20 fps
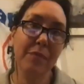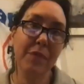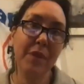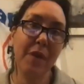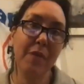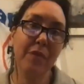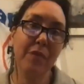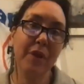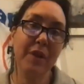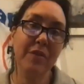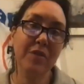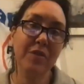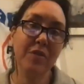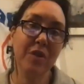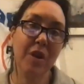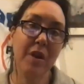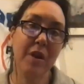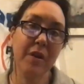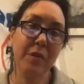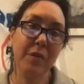that Fred
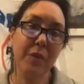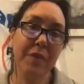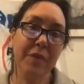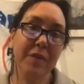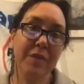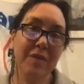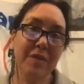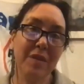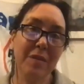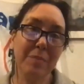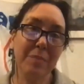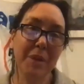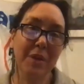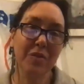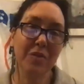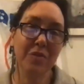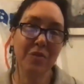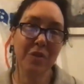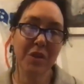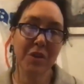started with this
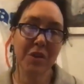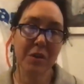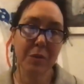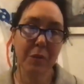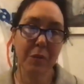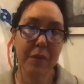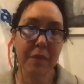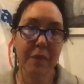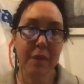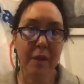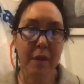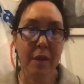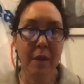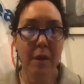administration, with the